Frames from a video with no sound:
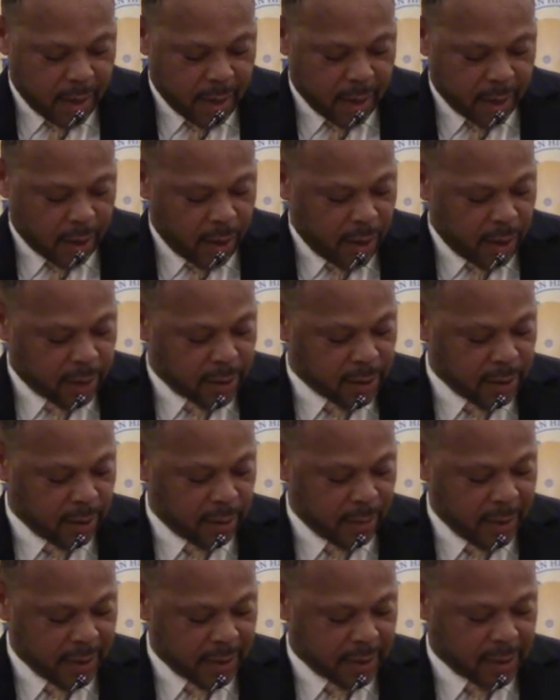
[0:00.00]
And
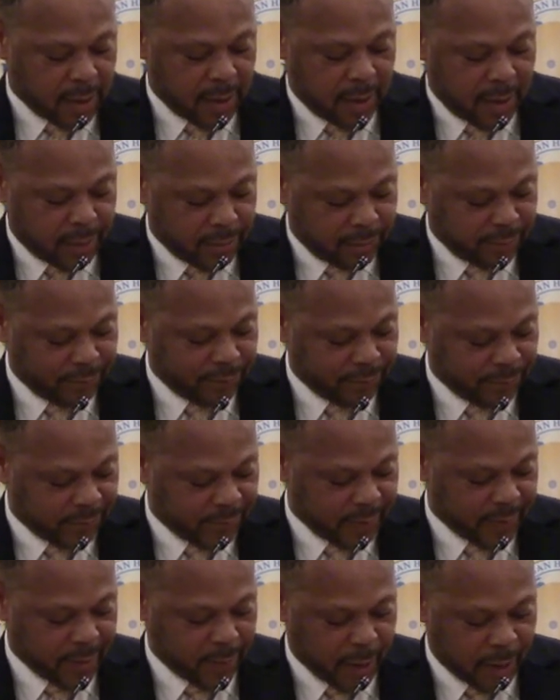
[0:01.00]
also, my son,
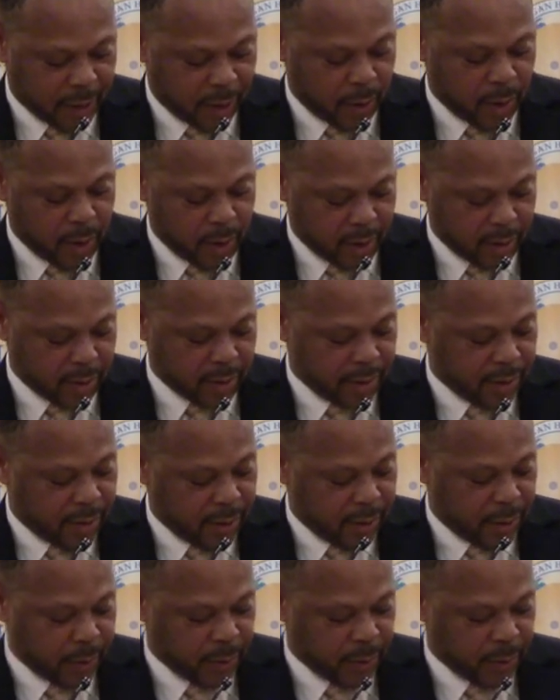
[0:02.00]
my daughter,